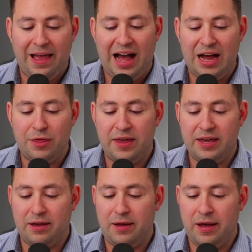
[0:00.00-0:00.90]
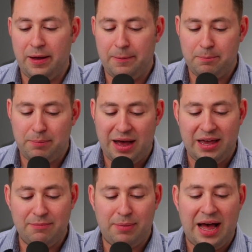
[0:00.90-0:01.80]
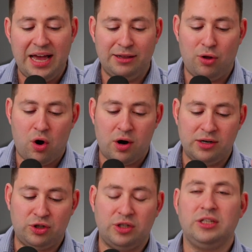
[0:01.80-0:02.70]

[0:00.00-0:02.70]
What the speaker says: I think by and large,